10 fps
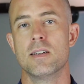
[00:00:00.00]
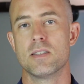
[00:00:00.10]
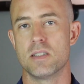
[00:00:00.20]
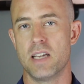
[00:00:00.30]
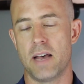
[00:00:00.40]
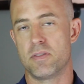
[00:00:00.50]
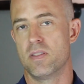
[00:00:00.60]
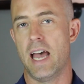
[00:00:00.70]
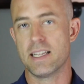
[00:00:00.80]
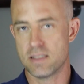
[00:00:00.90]
So you have to,
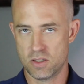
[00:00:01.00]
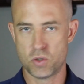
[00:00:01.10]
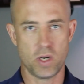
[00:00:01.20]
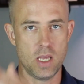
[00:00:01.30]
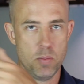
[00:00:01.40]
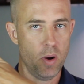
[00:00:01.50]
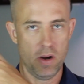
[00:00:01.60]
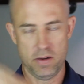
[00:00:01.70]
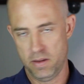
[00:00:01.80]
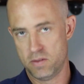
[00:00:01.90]
that's the tricky
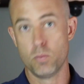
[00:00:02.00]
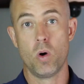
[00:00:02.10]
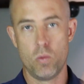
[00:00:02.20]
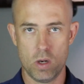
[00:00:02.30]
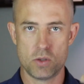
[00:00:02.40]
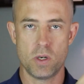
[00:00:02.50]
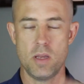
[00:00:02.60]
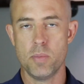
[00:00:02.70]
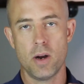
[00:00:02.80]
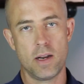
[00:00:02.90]
part. And that's well, one
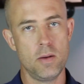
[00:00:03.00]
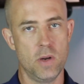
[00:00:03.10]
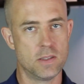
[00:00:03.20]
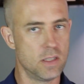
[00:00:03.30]
tricky part anyway.